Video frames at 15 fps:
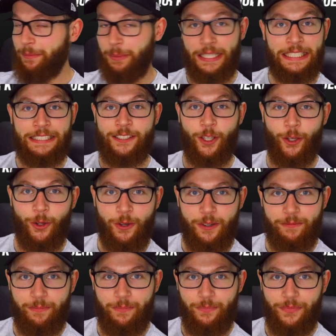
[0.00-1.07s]
Please do,
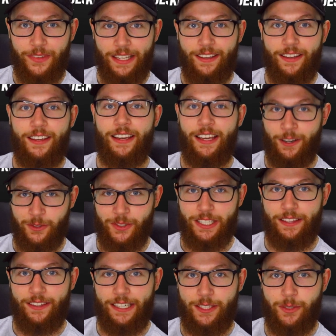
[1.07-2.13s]
and I'll see
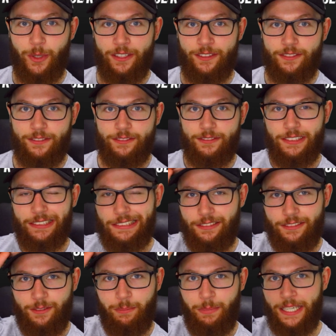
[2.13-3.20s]
you in the next one.
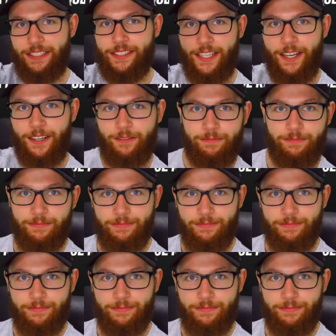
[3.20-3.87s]
Peace out.